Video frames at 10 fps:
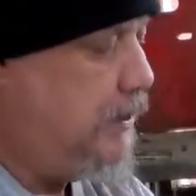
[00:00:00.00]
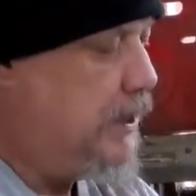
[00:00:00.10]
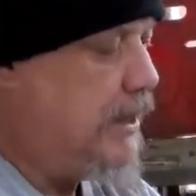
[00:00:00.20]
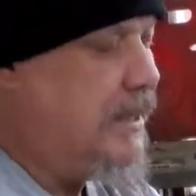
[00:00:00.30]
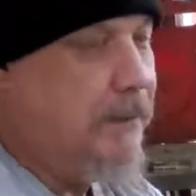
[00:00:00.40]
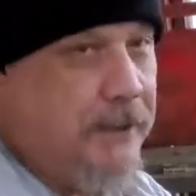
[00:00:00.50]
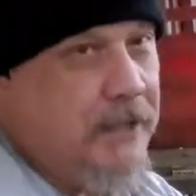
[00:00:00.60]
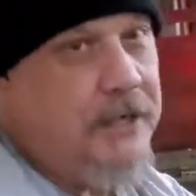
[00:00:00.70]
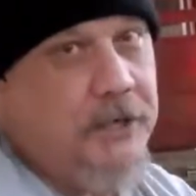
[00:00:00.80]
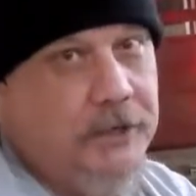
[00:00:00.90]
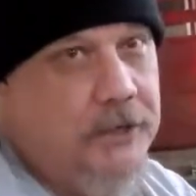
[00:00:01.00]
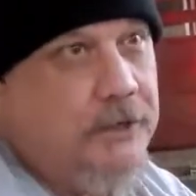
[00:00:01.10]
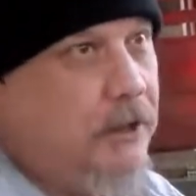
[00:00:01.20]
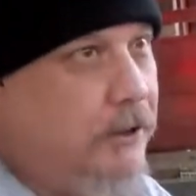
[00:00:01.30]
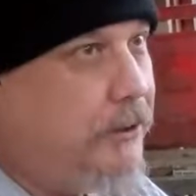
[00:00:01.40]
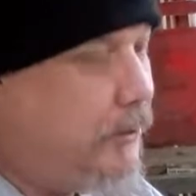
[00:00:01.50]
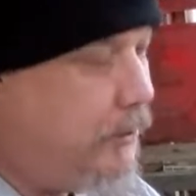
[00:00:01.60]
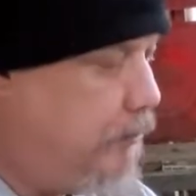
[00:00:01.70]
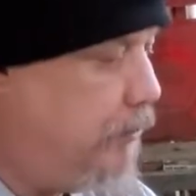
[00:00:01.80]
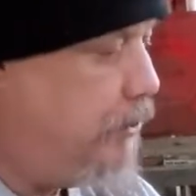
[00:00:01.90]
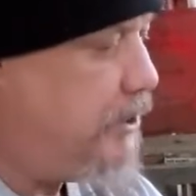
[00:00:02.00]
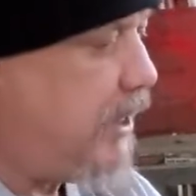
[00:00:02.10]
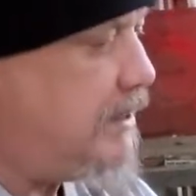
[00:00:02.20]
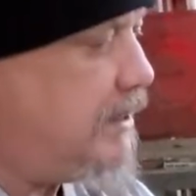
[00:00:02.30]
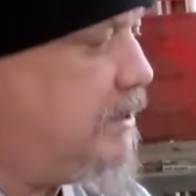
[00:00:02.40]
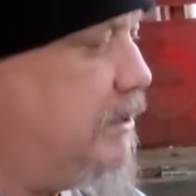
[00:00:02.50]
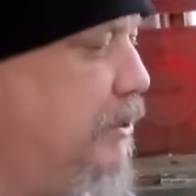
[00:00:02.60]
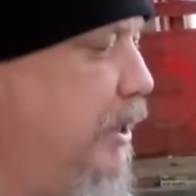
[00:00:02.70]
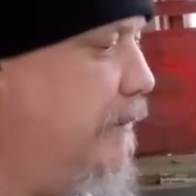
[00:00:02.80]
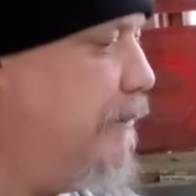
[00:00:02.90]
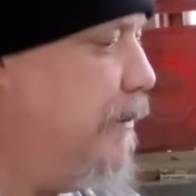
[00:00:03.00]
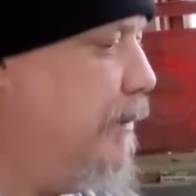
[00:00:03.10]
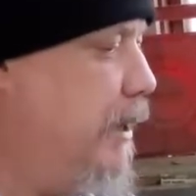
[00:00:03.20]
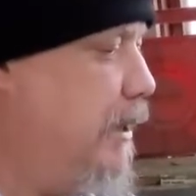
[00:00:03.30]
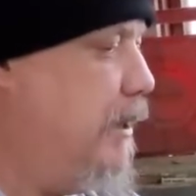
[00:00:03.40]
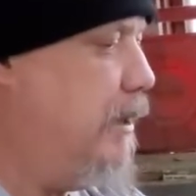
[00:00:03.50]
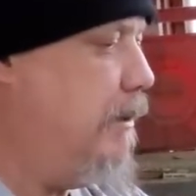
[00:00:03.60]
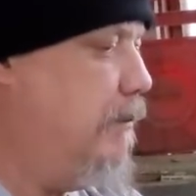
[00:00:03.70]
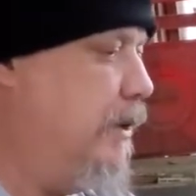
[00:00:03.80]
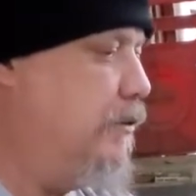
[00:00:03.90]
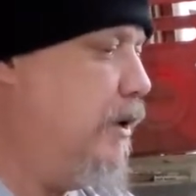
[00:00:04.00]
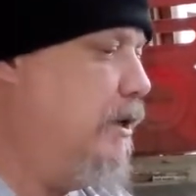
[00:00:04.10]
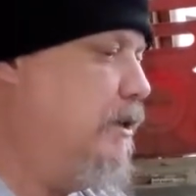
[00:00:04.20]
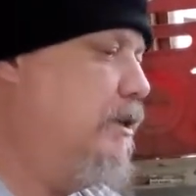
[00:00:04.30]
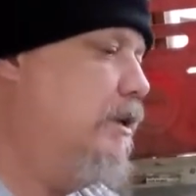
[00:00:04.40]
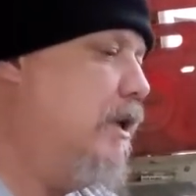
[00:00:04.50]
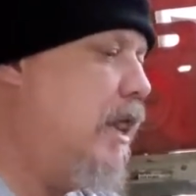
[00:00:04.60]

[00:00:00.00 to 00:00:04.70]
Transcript: smells like typically your or most hot sauces you get from the restaurants.